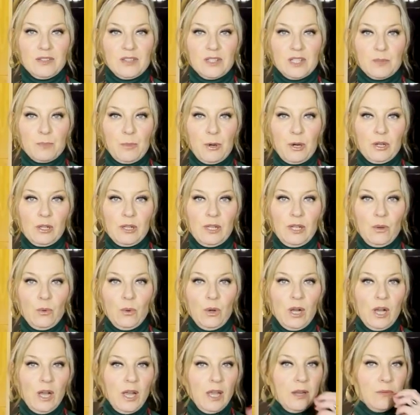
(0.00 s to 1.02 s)
of sparkling
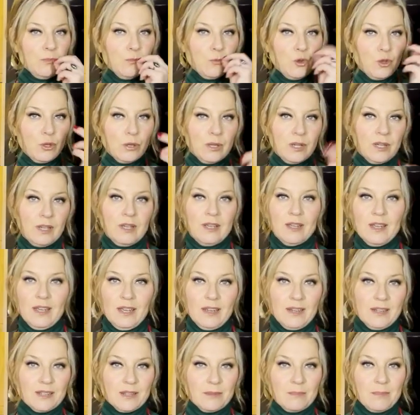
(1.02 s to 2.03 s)
wine.
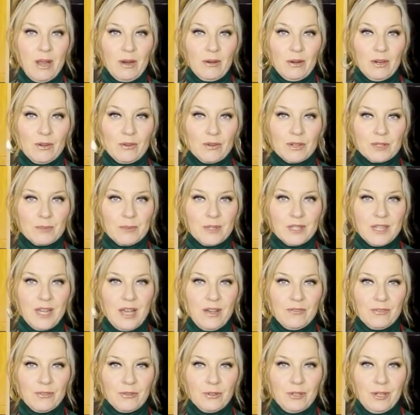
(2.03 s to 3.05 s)
It is a Merry Christmas
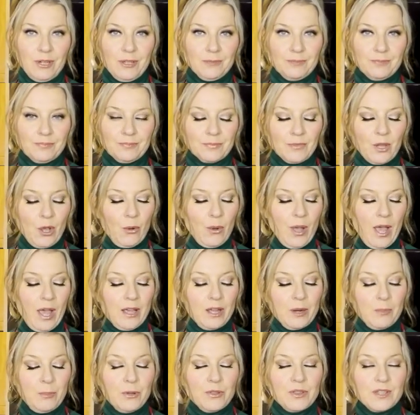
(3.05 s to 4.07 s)
after all. Okay, I'm
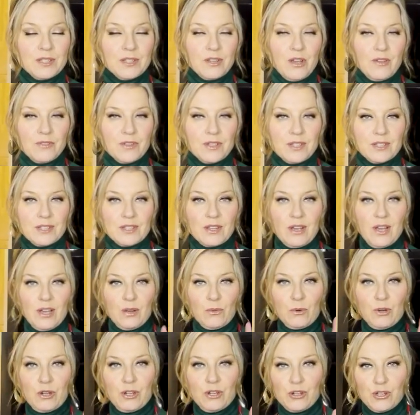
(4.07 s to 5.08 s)
gonna put this off to the
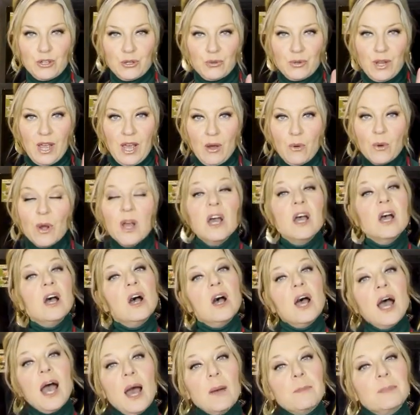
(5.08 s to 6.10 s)
side. We're gonna do now
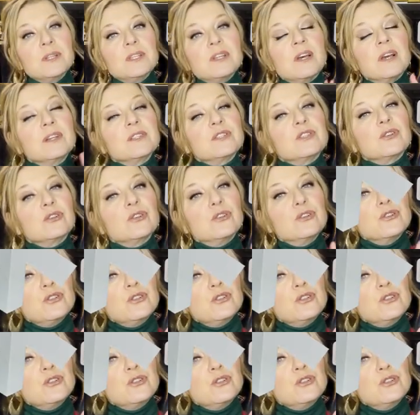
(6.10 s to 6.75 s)
appetizer